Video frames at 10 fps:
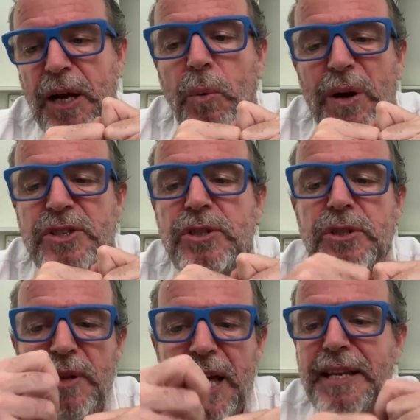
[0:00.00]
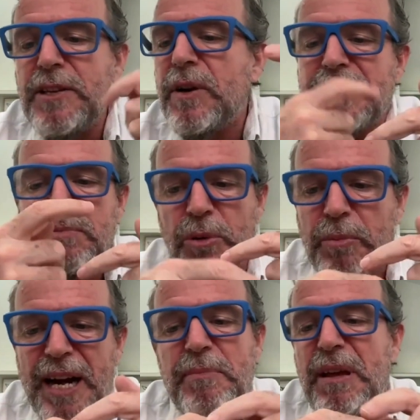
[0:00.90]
And once you do that, you get more money.